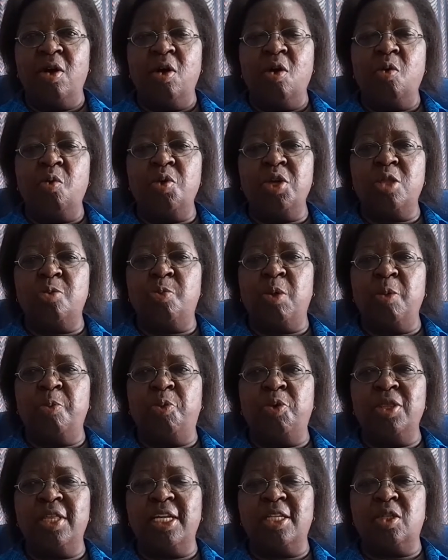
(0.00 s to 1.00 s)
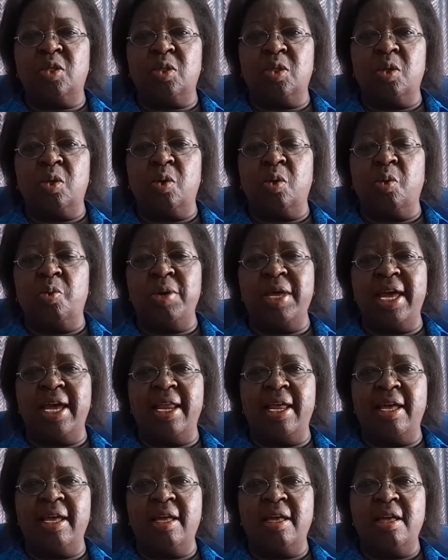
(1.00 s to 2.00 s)
with people that we
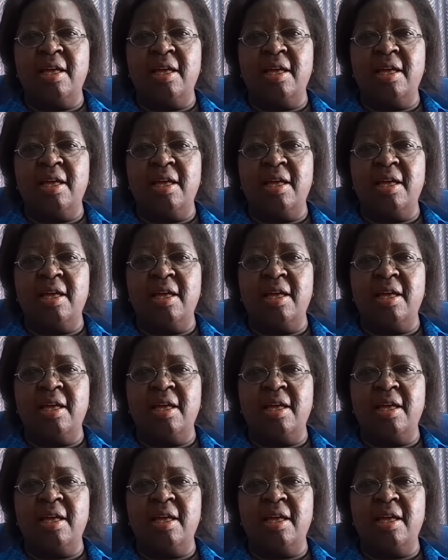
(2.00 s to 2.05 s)
are